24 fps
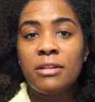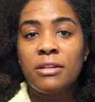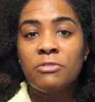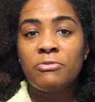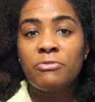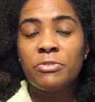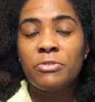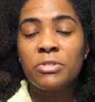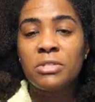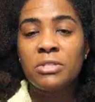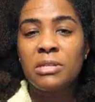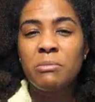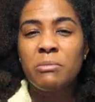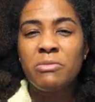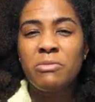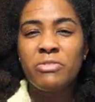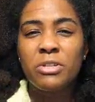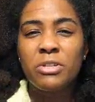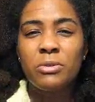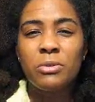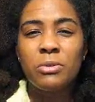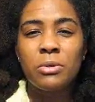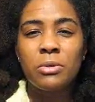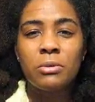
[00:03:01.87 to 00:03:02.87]
And for some of
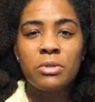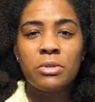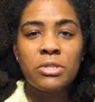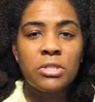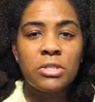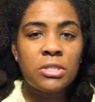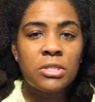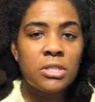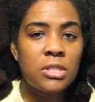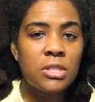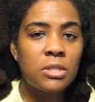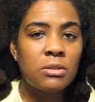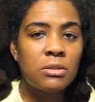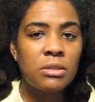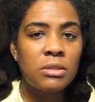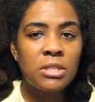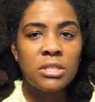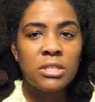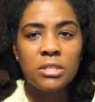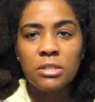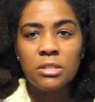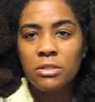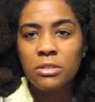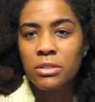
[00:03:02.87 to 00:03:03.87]
you who are still a
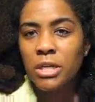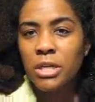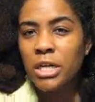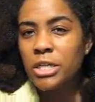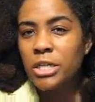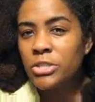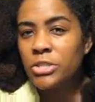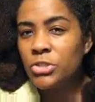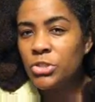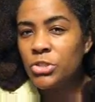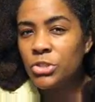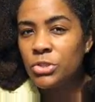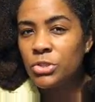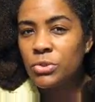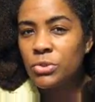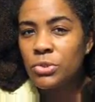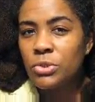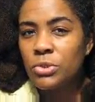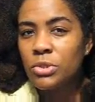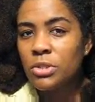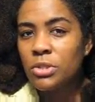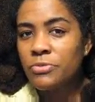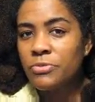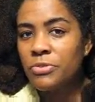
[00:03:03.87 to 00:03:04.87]
little
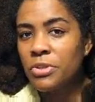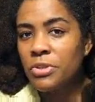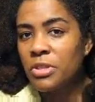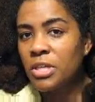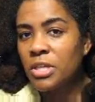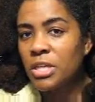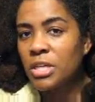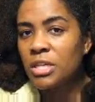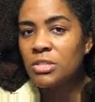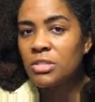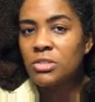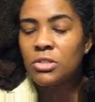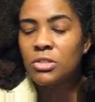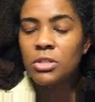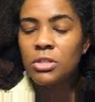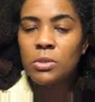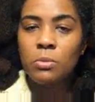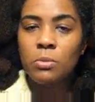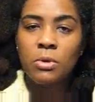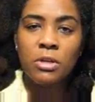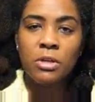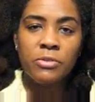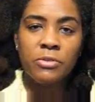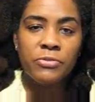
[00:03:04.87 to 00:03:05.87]
unsure if you think it's going
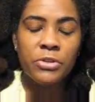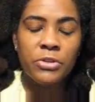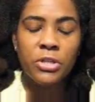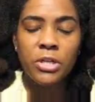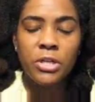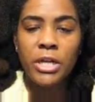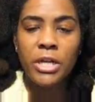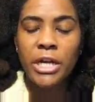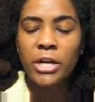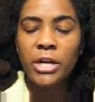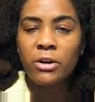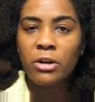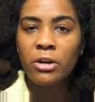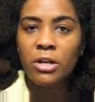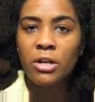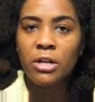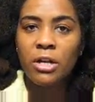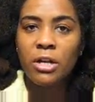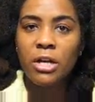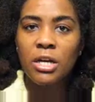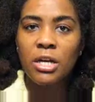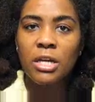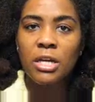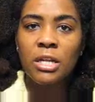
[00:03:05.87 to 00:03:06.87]
to work for your hair or
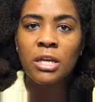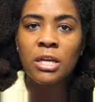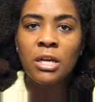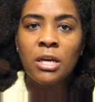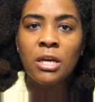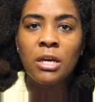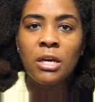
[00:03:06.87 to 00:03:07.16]
not,